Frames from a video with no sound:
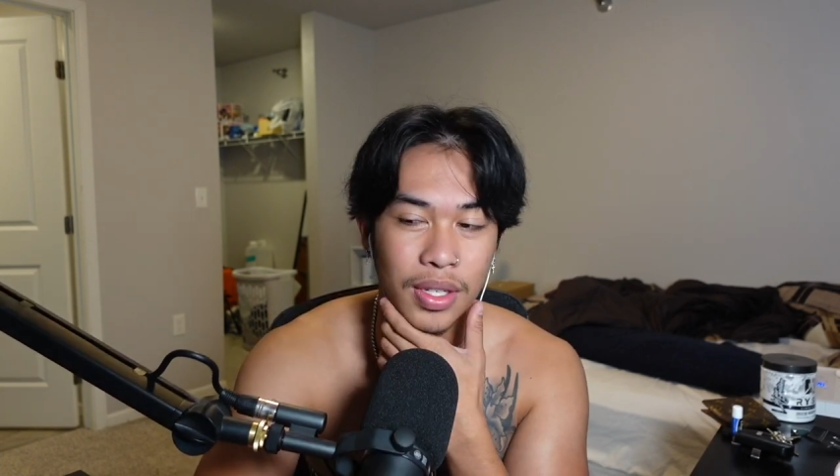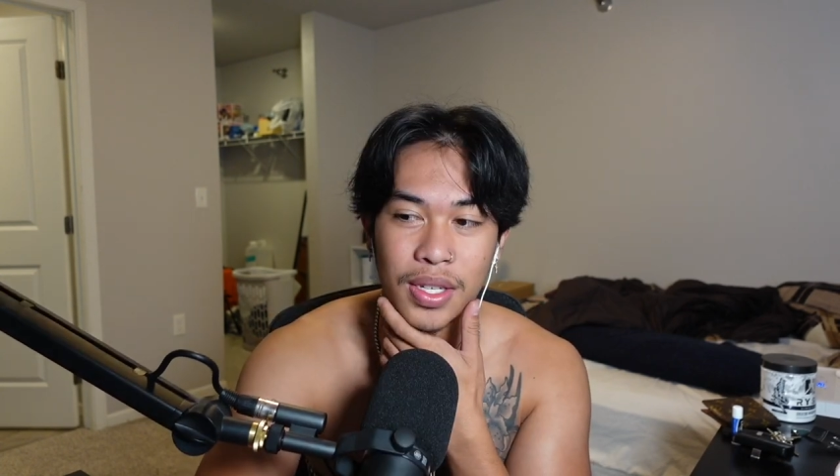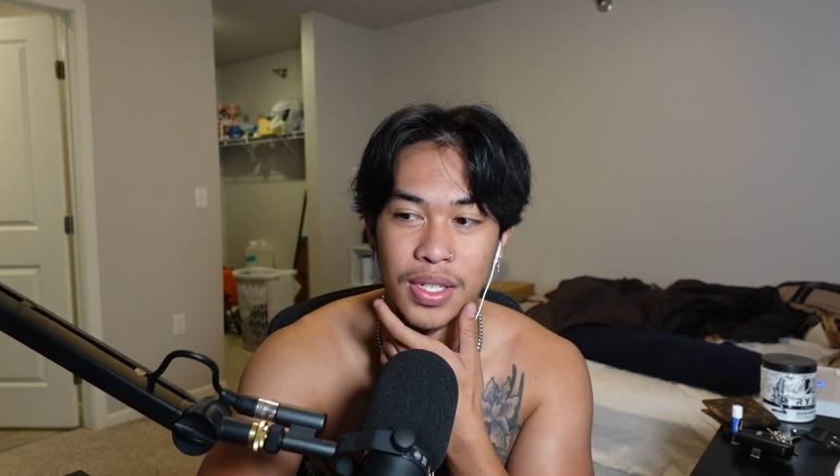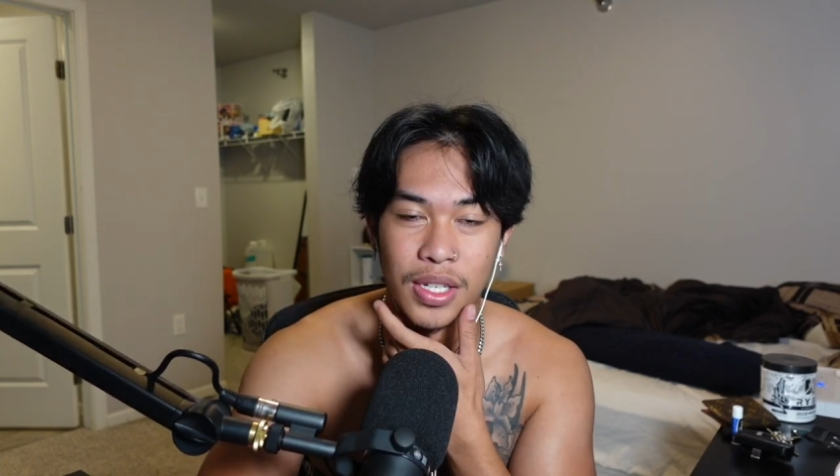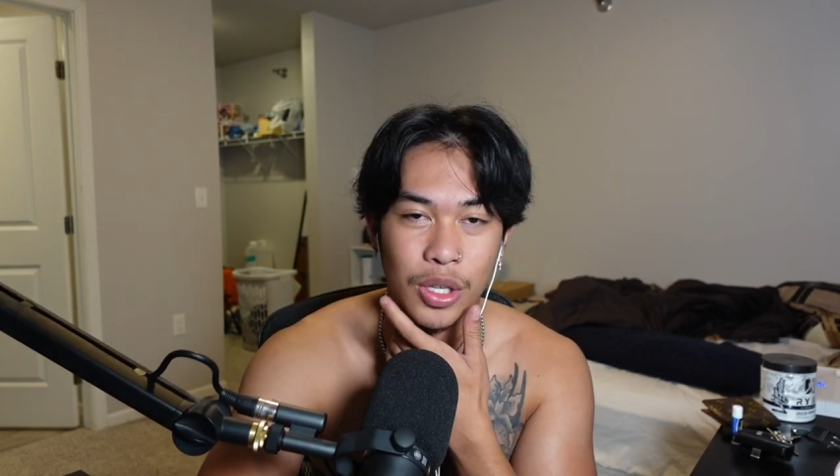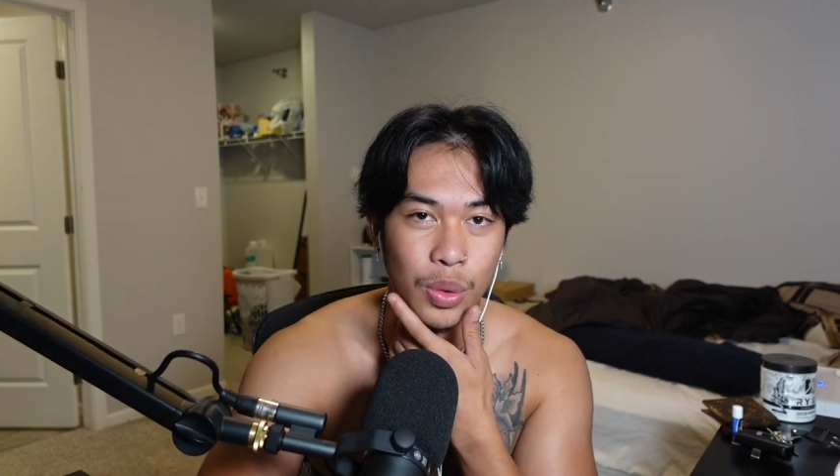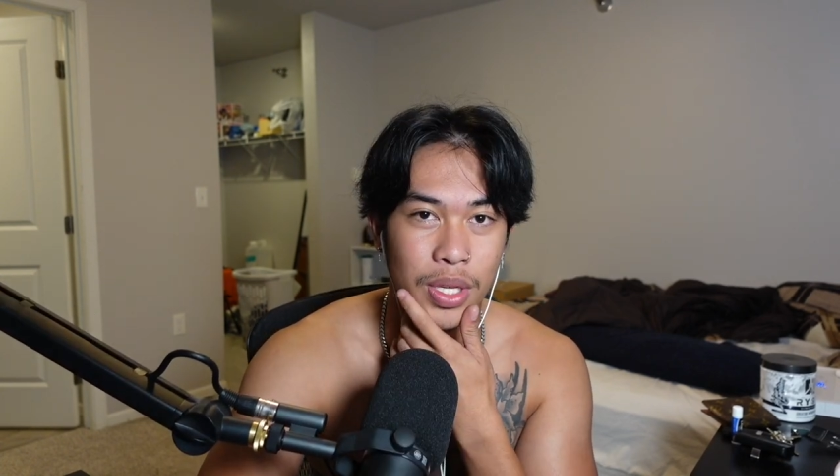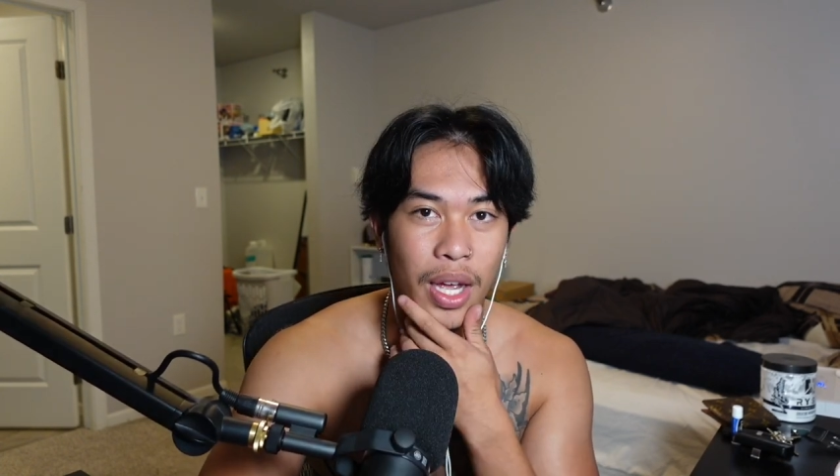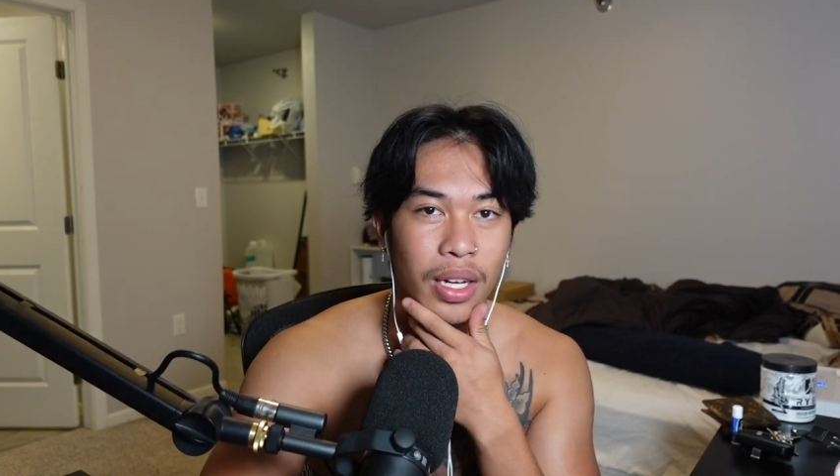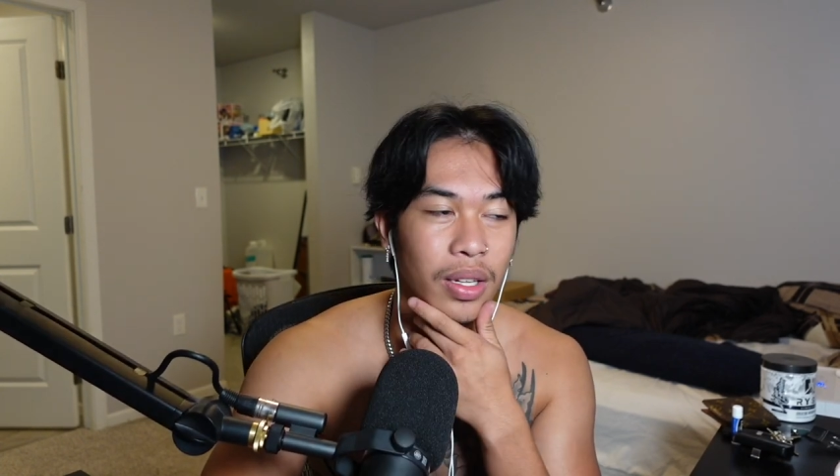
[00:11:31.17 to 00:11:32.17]
This isn't you
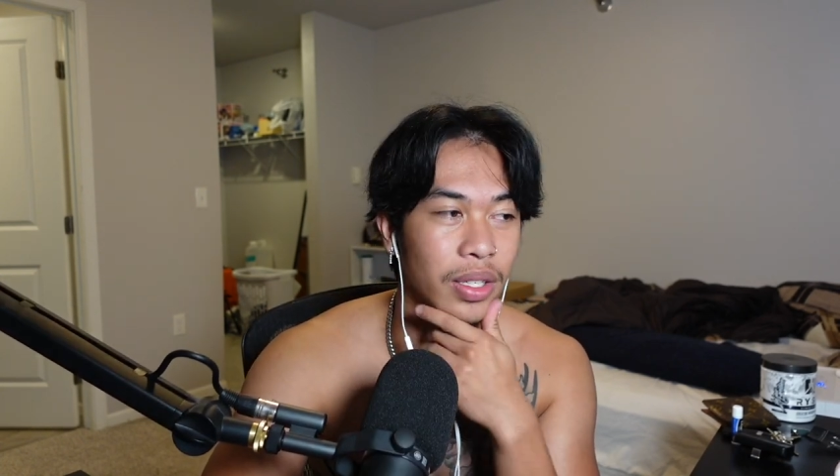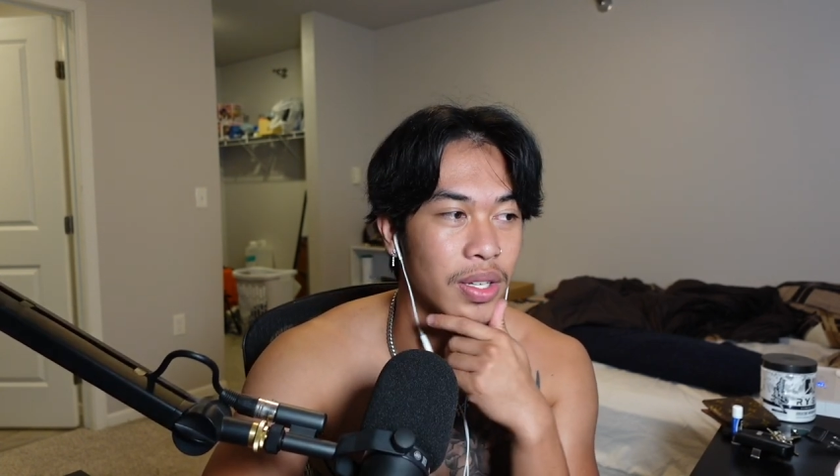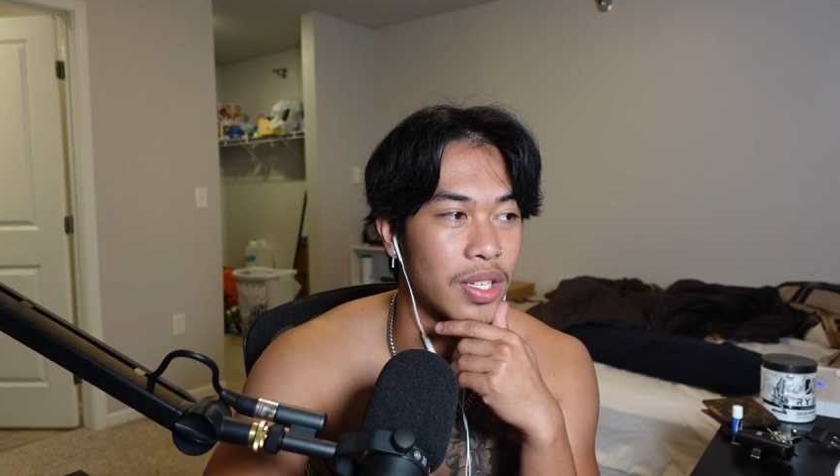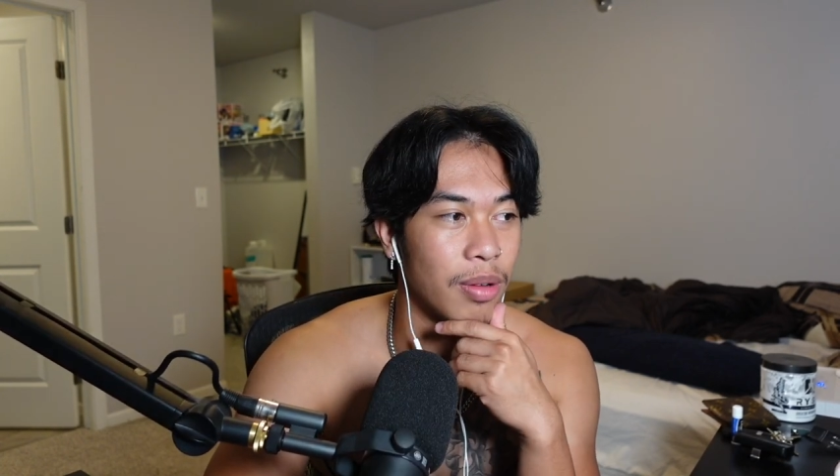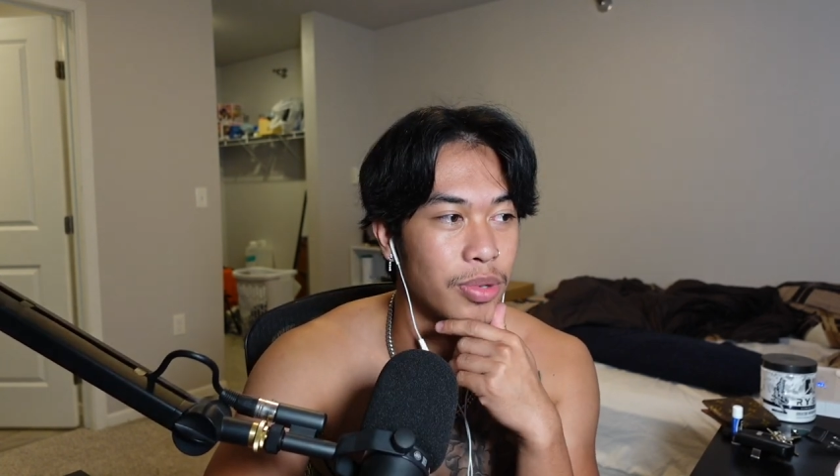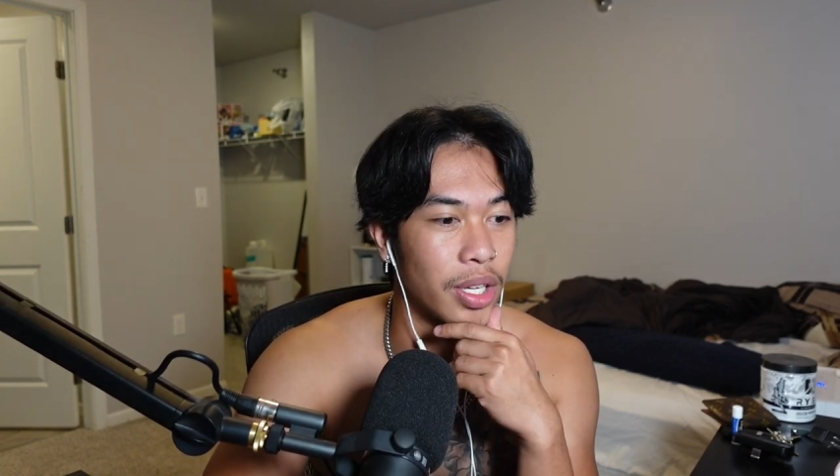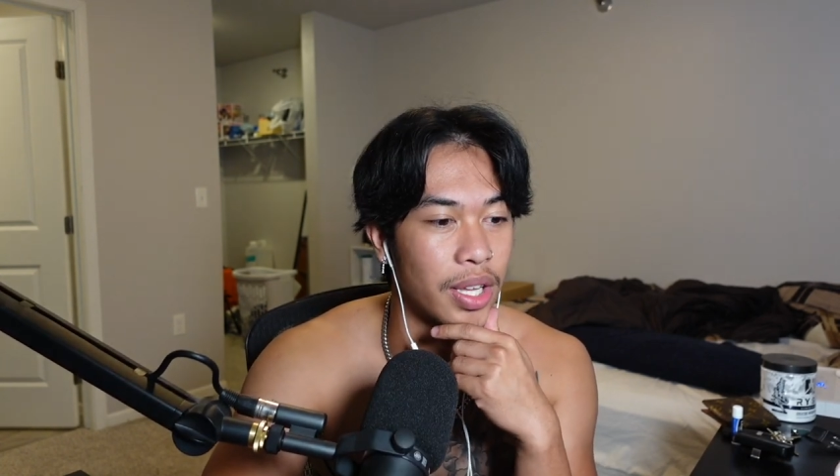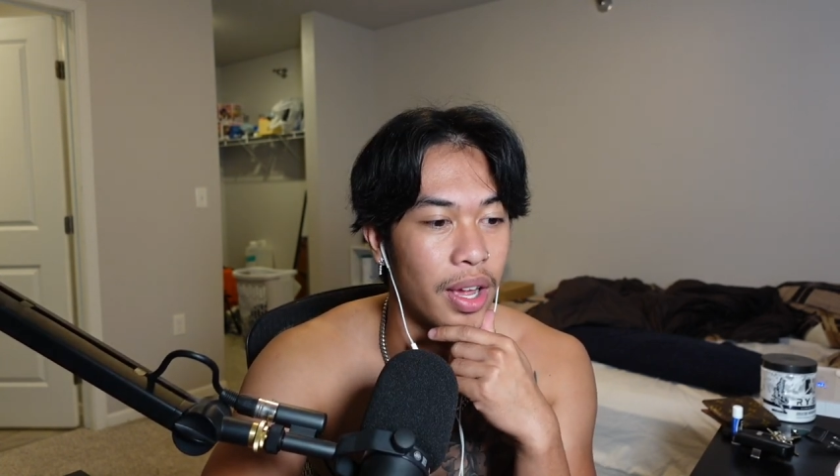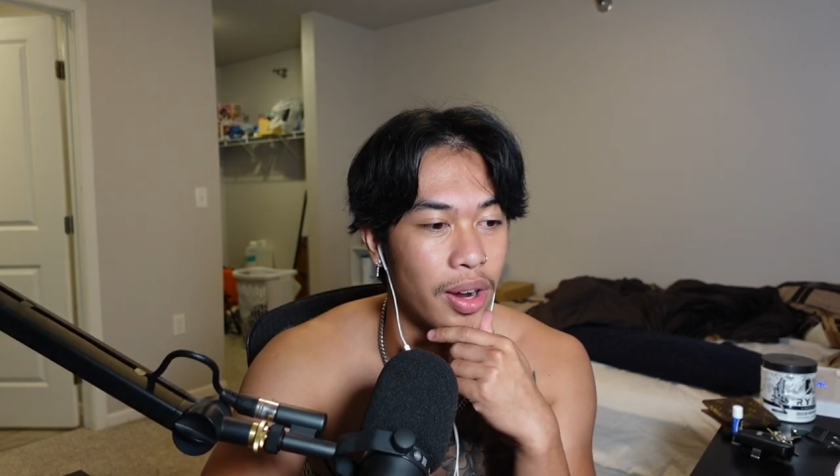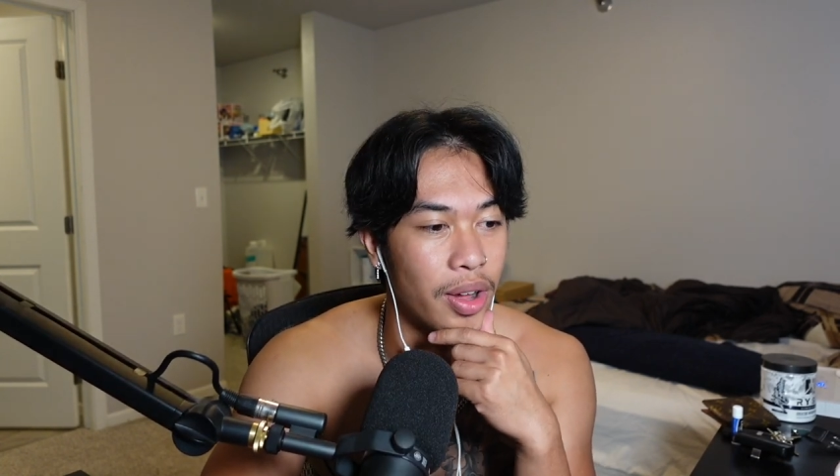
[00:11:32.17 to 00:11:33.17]
tackling the subject
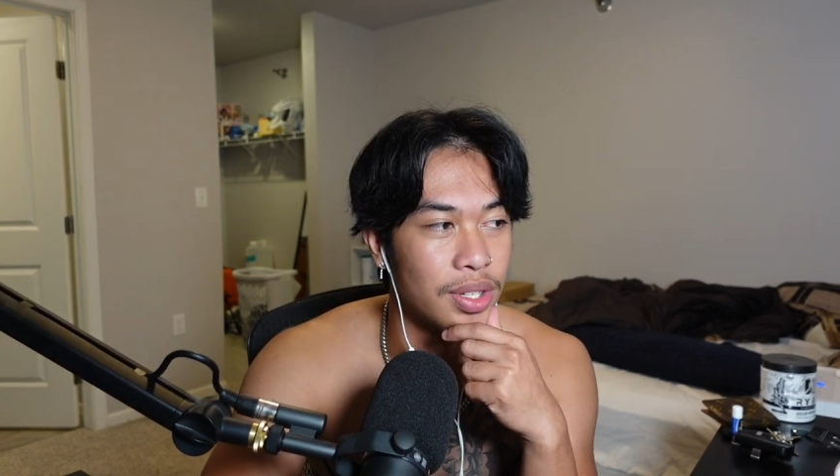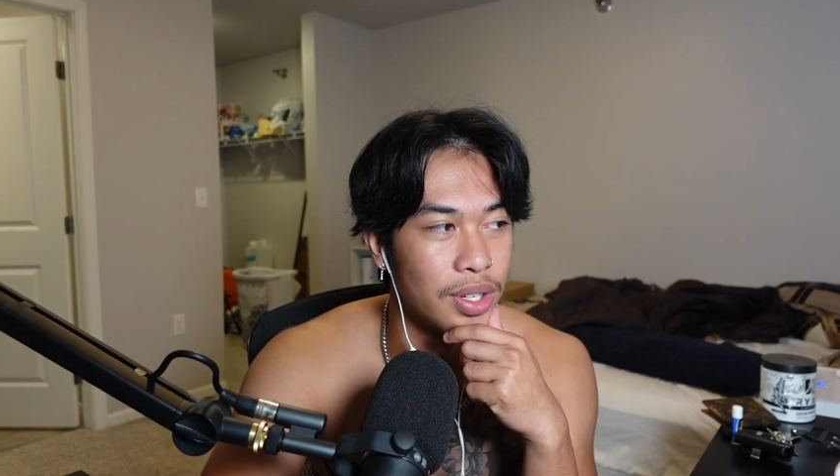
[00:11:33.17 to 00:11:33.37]
head on.